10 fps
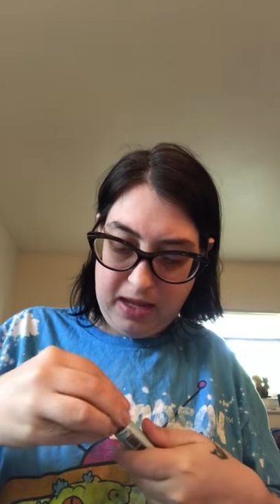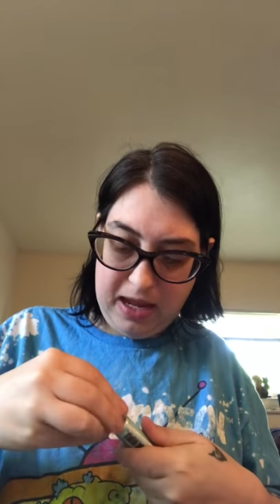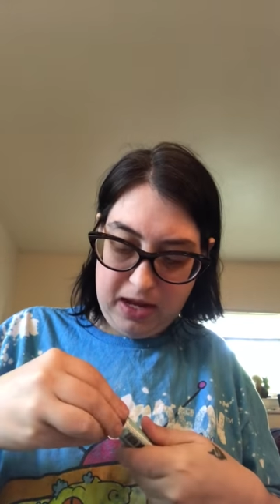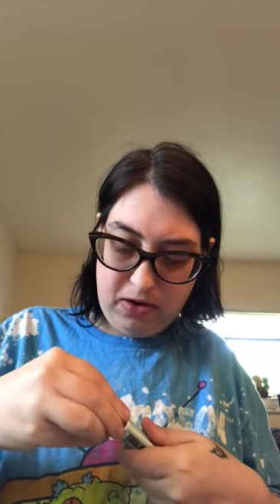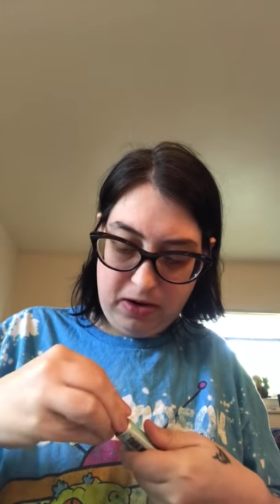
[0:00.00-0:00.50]

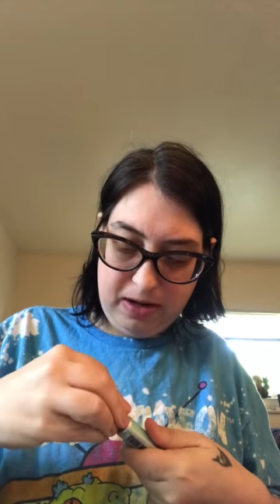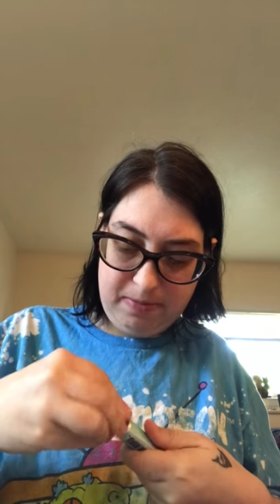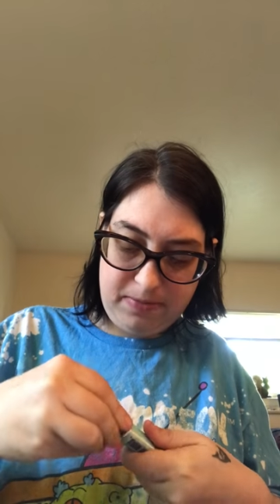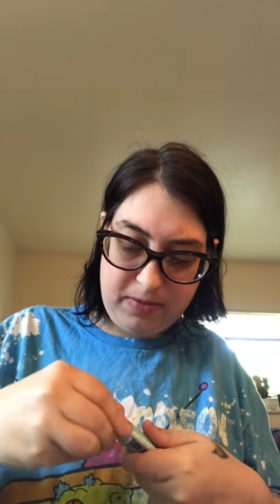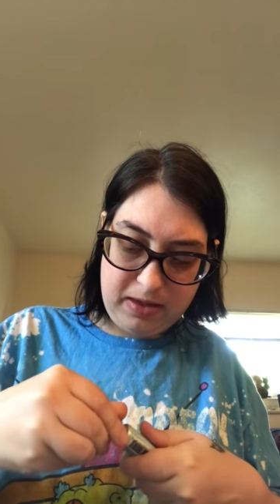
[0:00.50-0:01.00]
hand
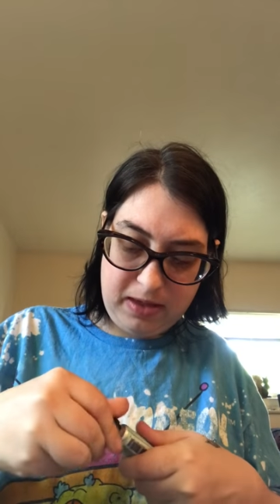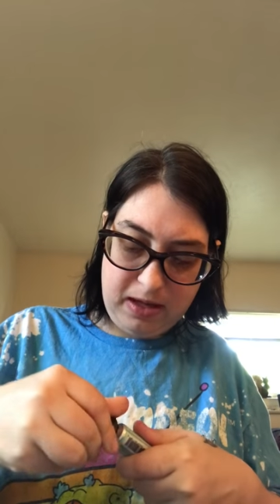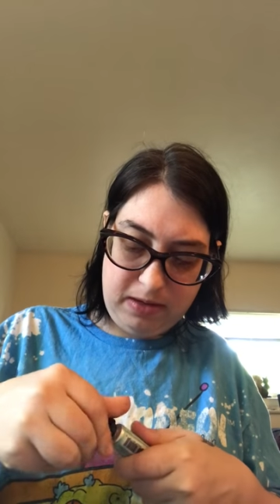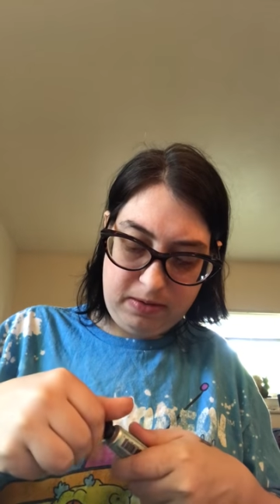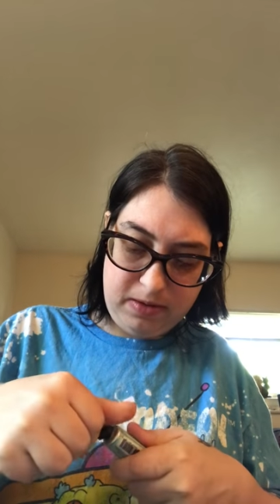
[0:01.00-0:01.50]
cream.
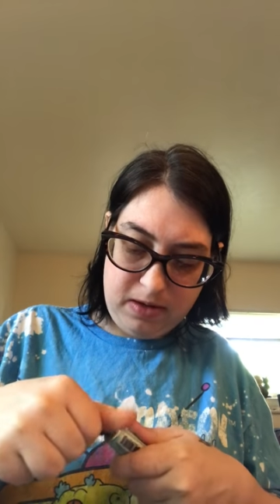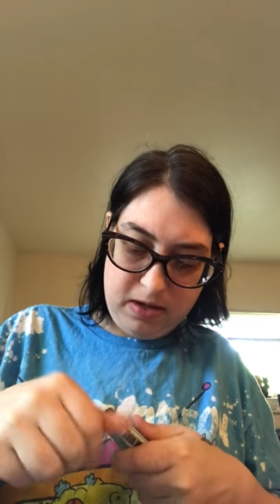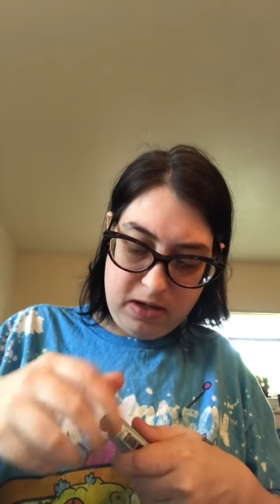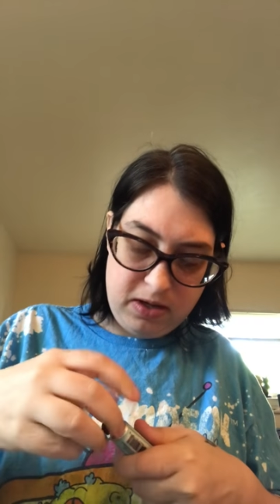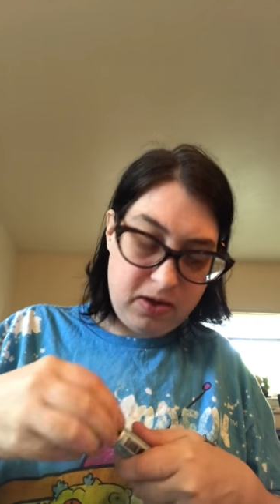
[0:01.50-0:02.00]
Nothing
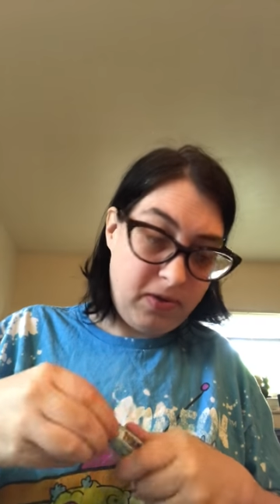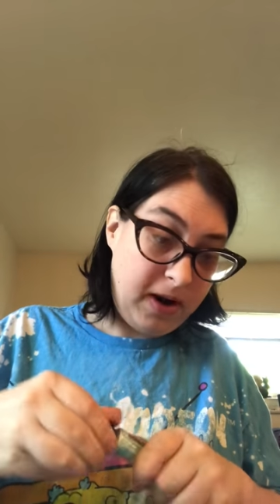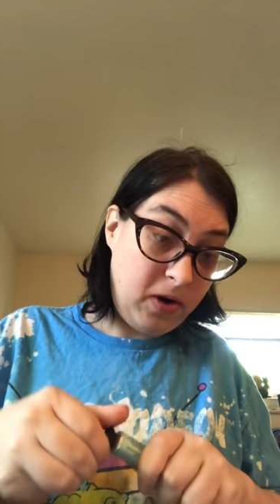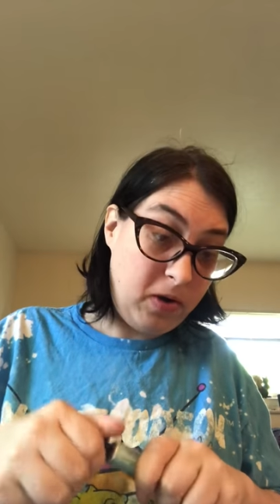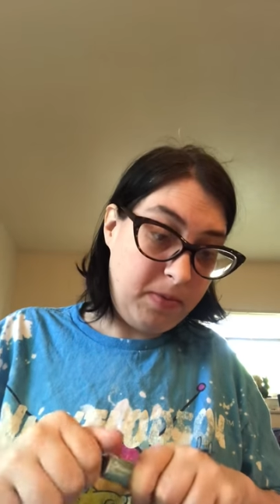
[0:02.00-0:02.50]
to
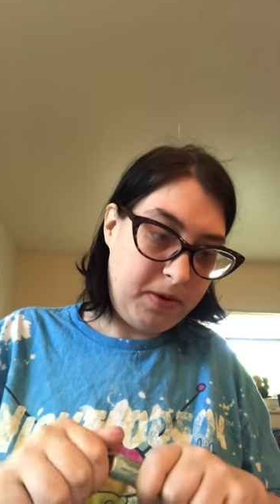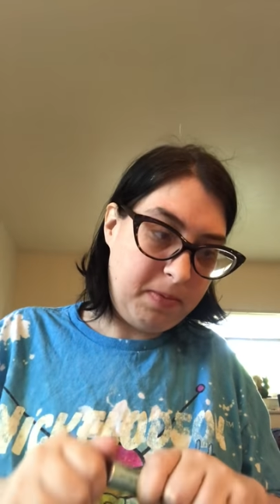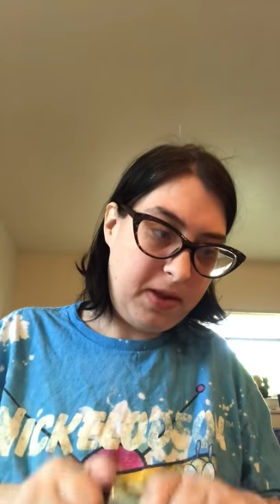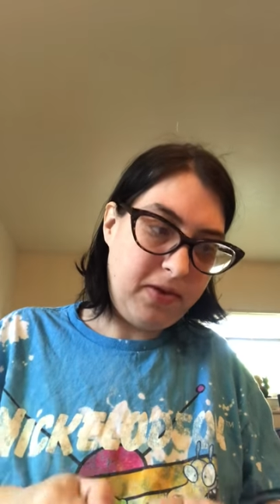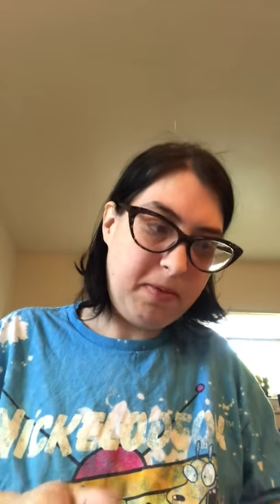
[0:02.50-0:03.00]
write home to
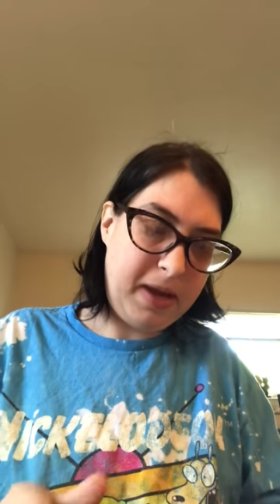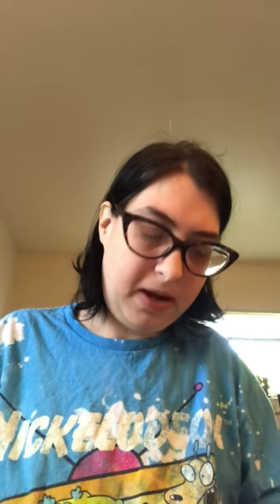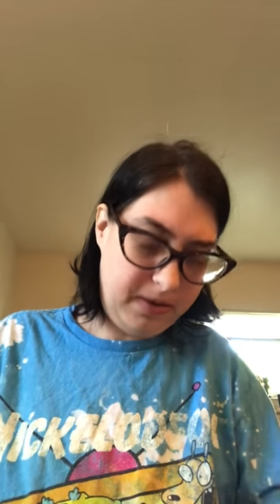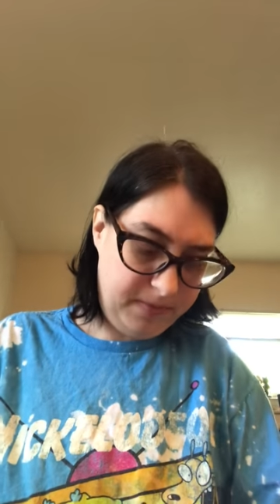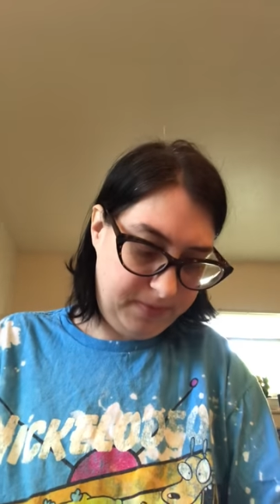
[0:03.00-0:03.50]
mother
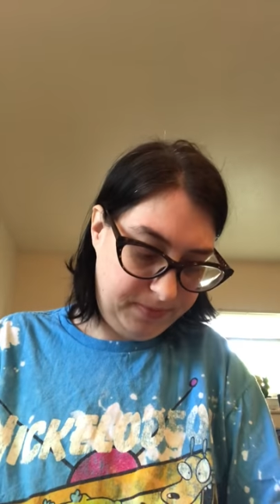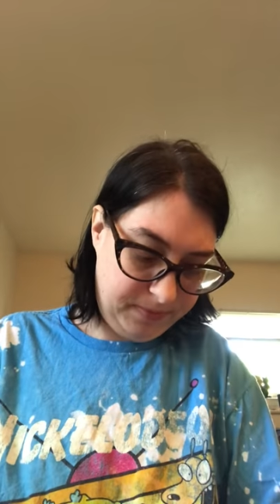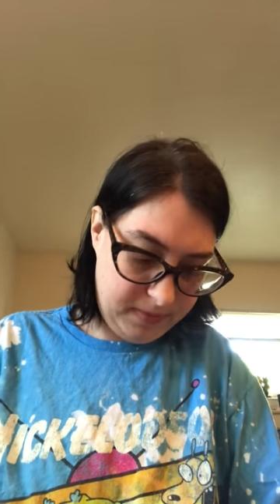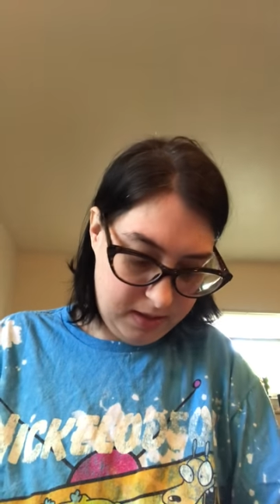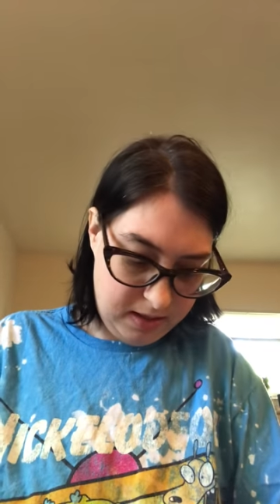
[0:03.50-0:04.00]
about.
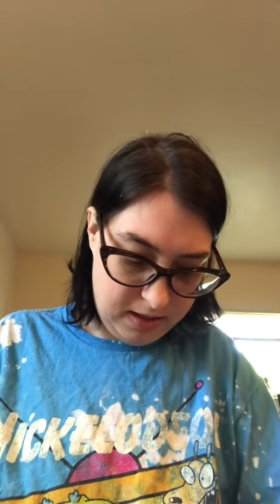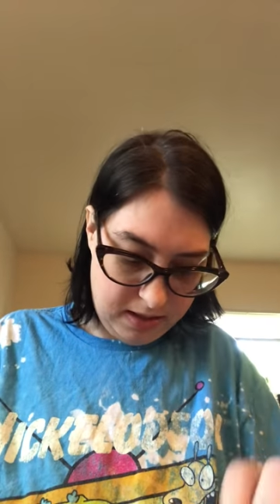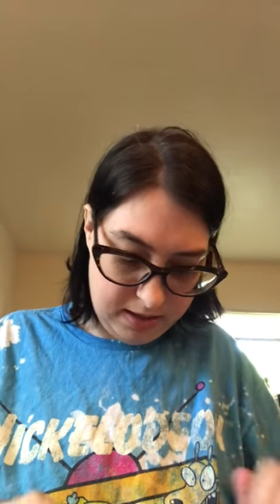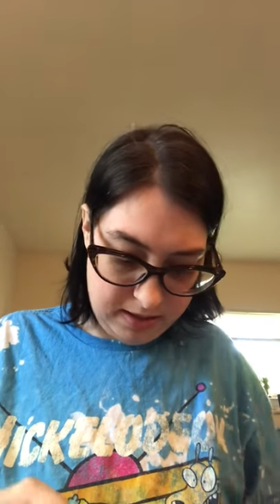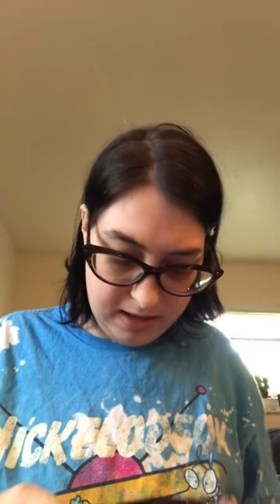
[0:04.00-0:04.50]

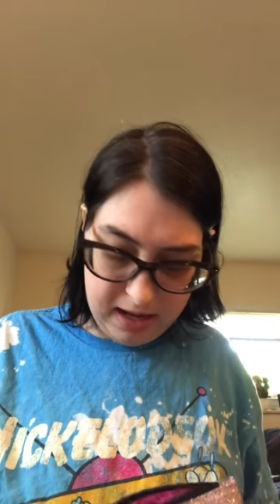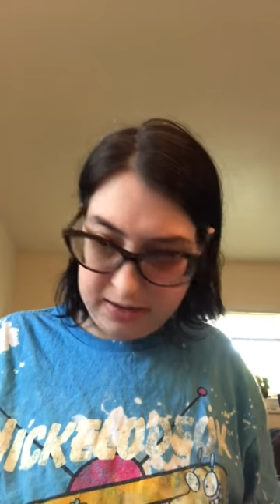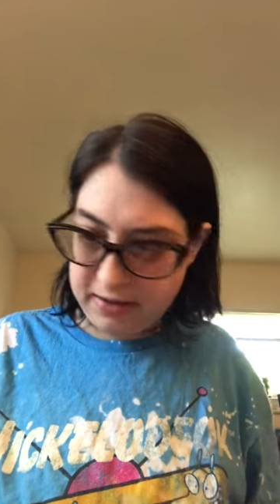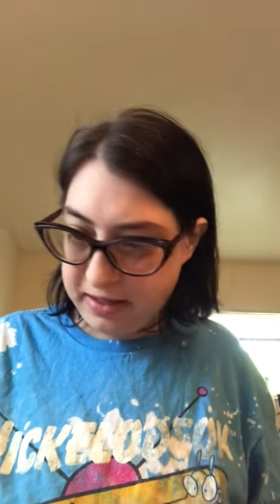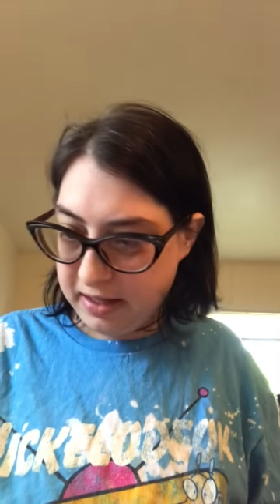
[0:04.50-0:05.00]
And then
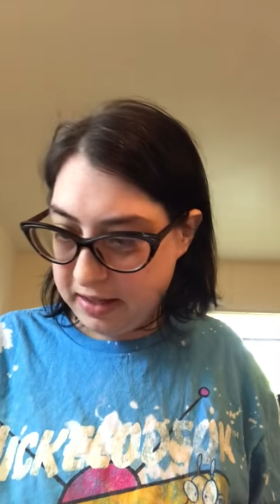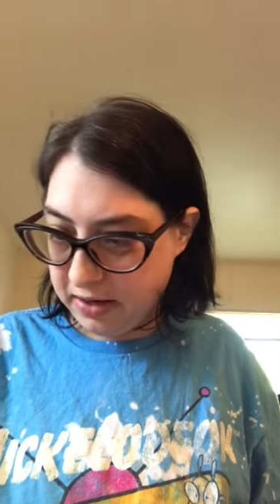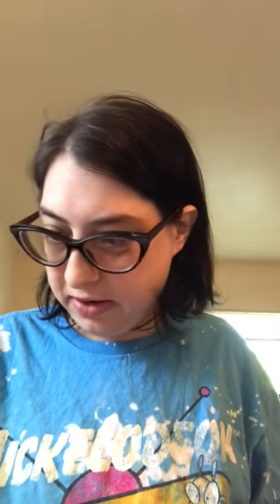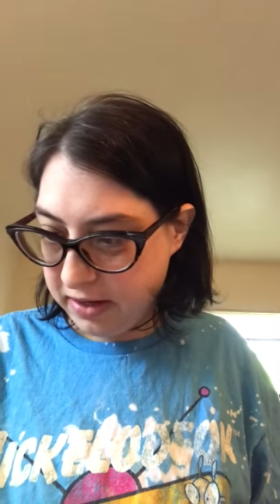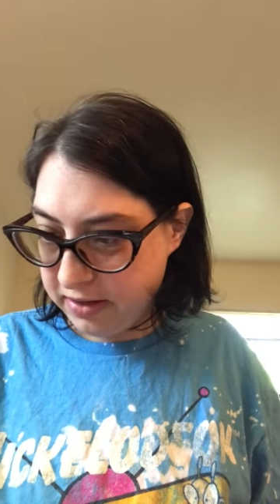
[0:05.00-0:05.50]
lastly,
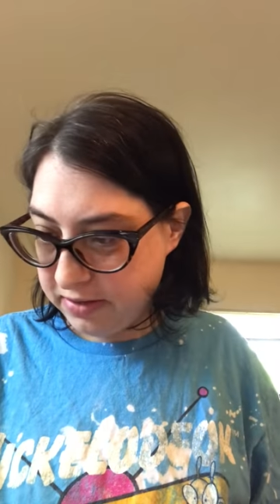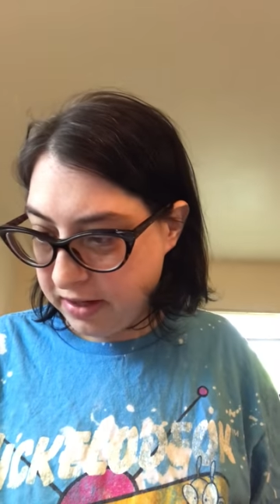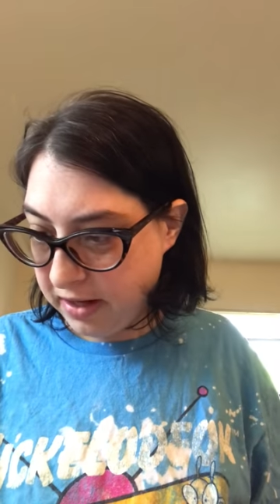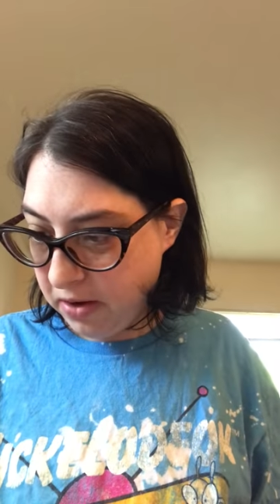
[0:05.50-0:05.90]
there is an